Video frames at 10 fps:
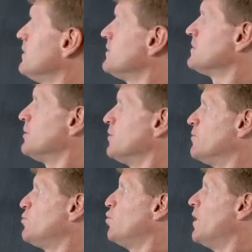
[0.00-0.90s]
So,
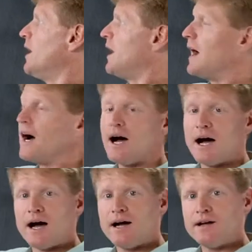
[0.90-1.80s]

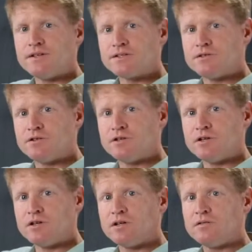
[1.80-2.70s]
puella is
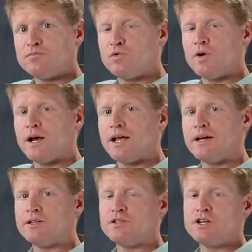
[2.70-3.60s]
girl. Puele
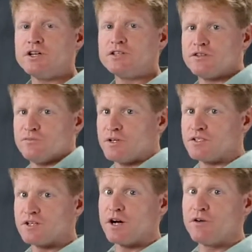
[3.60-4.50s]
in the genitive
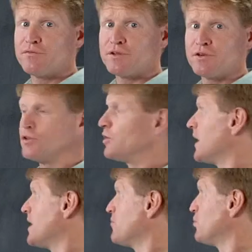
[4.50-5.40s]
means of the girl.
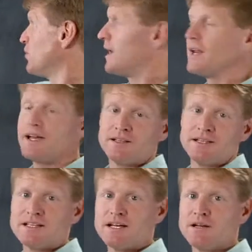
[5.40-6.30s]
And puele in the
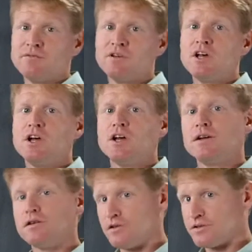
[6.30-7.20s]
dative,
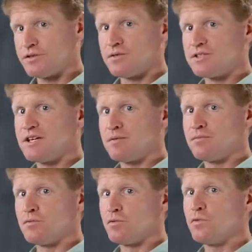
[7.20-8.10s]
also the
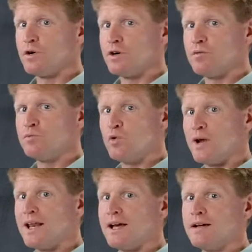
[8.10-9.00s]
same word,
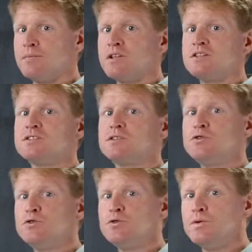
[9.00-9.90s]
puele, means
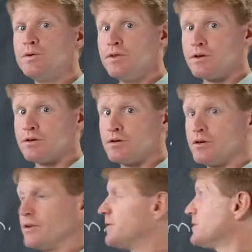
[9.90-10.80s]
to the
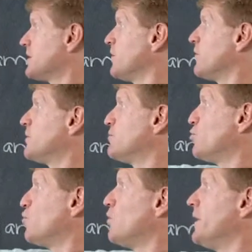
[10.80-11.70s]
girl. So, the
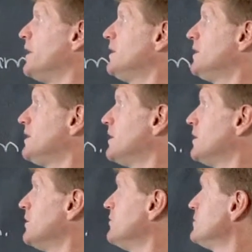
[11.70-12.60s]
boy
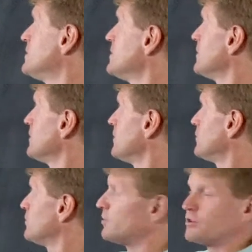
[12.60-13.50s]
gives the
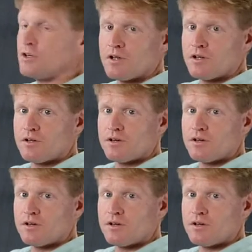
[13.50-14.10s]
girl